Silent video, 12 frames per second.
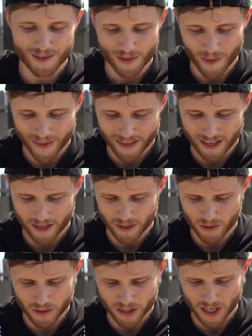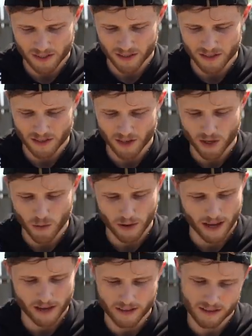don't think I could do it justice in a
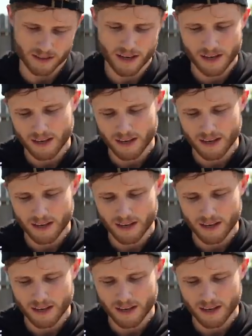Q&A because